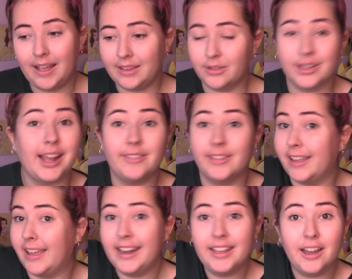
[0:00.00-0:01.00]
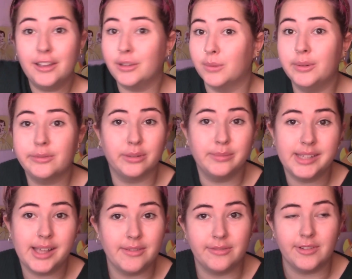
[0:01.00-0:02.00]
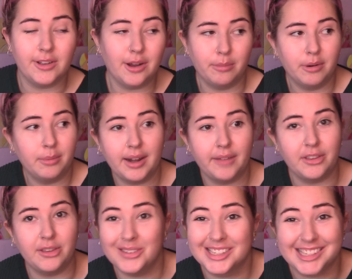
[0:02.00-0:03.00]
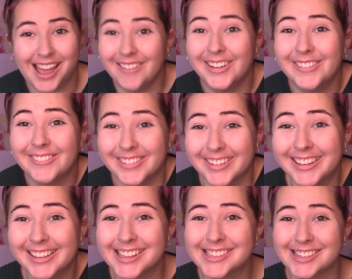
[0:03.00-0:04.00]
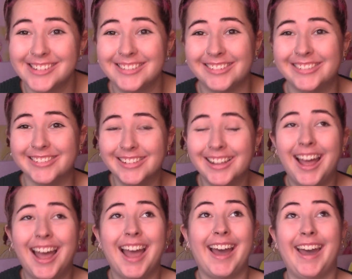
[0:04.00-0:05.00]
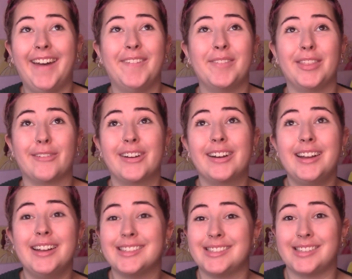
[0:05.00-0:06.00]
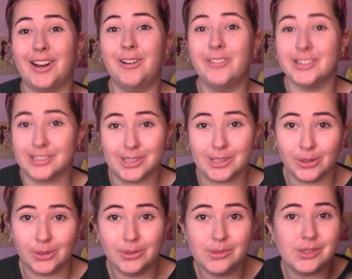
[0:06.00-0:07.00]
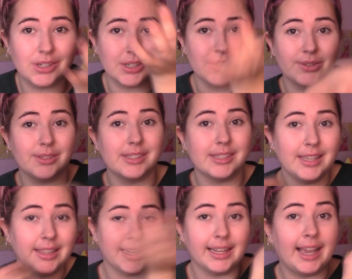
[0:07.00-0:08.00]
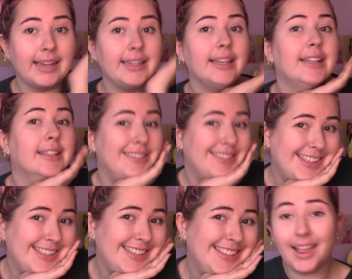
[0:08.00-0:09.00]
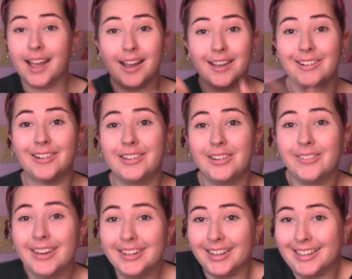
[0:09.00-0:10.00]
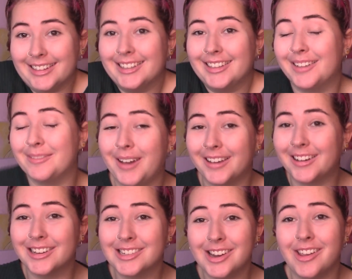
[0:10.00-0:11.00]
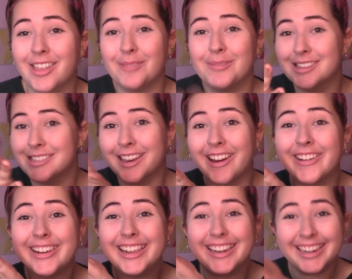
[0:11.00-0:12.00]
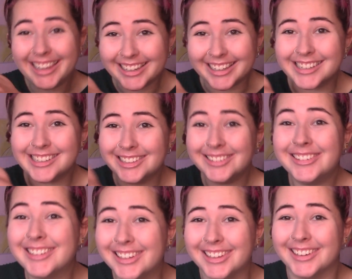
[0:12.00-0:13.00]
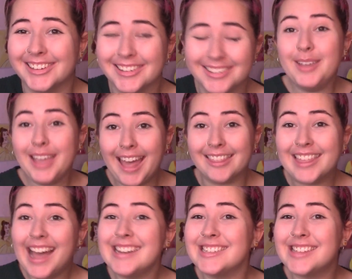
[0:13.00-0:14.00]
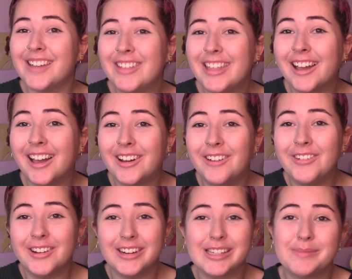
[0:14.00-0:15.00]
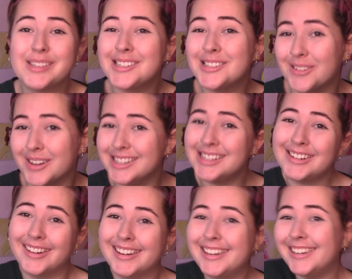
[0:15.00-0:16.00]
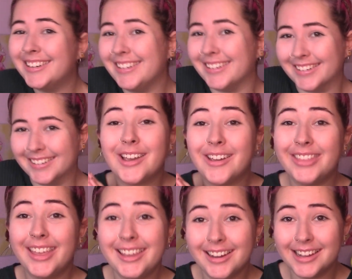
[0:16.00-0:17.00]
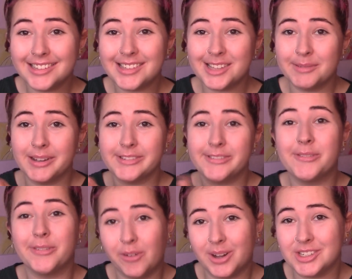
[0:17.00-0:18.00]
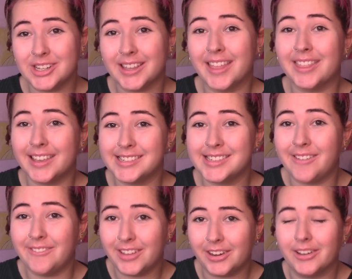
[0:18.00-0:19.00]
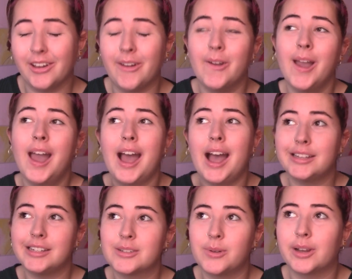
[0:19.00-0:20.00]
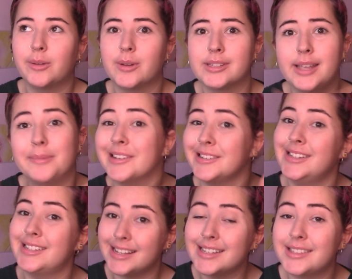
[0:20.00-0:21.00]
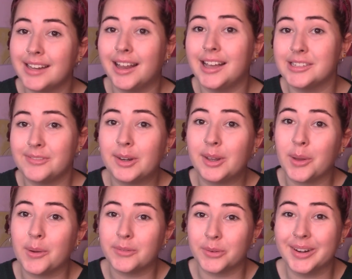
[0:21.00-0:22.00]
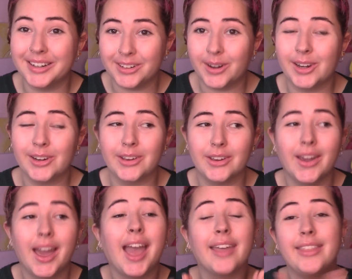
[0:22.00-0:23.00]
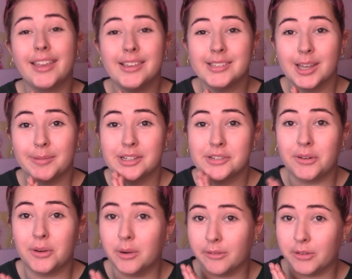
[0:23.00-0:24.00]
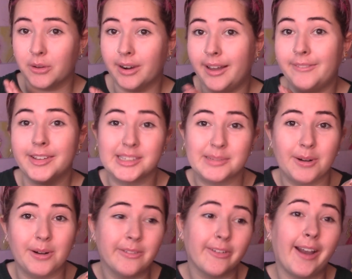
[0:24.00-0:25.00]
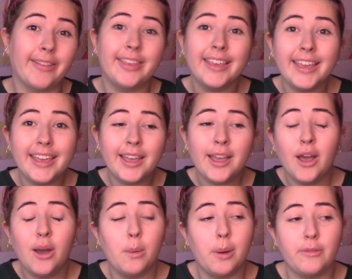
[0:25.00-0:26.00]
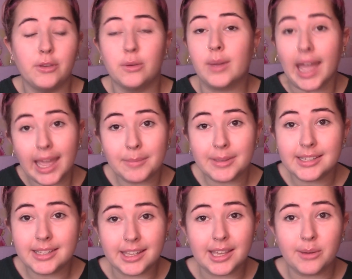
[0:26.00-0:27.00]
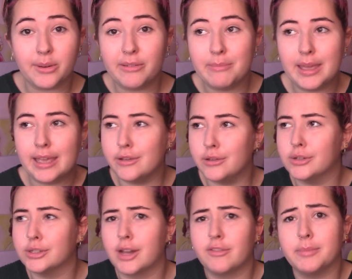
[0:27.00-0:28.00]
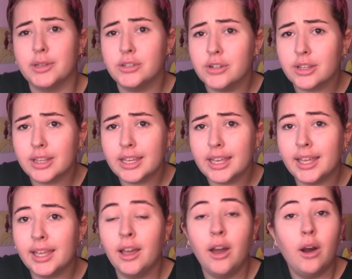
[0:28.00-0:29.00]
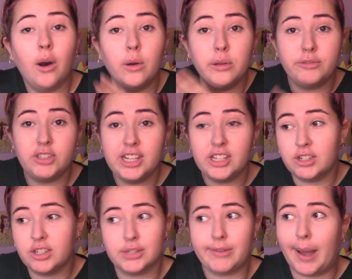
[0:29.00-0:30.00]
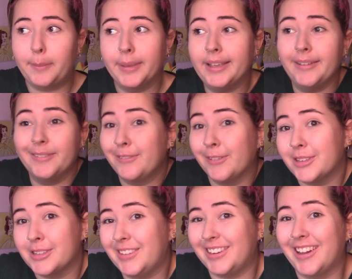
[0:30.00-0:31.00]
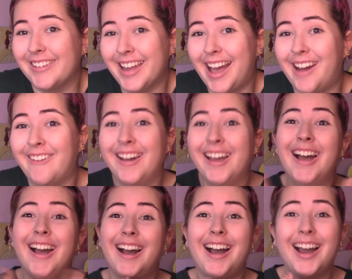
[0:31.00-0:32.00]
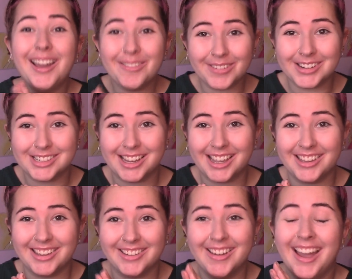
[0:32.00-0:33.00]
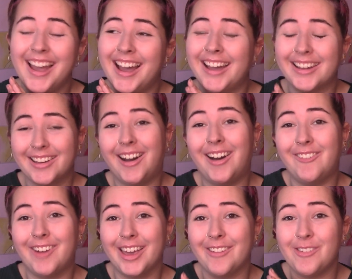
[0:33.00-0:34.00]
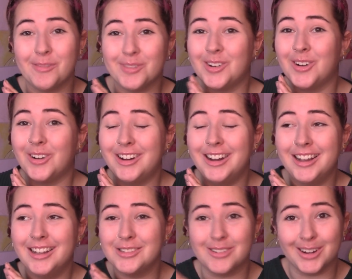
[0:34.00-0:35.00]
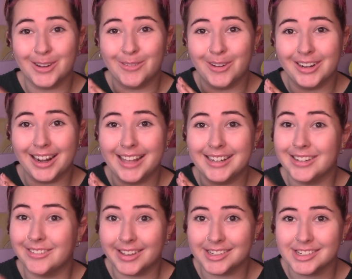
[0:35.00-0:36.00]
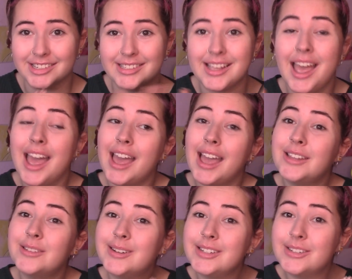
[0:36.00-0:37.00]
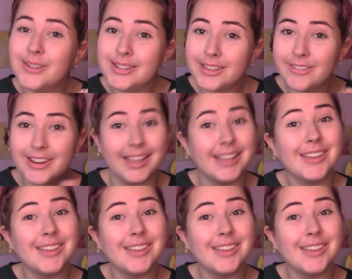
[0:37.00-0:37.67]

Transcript: You can have it at any height you want from seven foot. I'll probably never use seven foot, that's so tall. Um, the ring light itself is huge, as you can see, the lighting looks... Yeah, I got a new ring light. But I can't show you that because I currently need it to talk to you. But yeah, that is everything I got for Christmas twenty twenty-two. So thank you guys so much for watching this video, and just quickly want to say, because this is the last video of twenty twenty-two, thank you so much for all of your love and support throughout the year. Whether you came into the year with me, you discovered me during the year, or you've literally just found me through this video now, I appreciate you, and I can't wait for more Tori in Wonderland adventures in twenty twenty-three.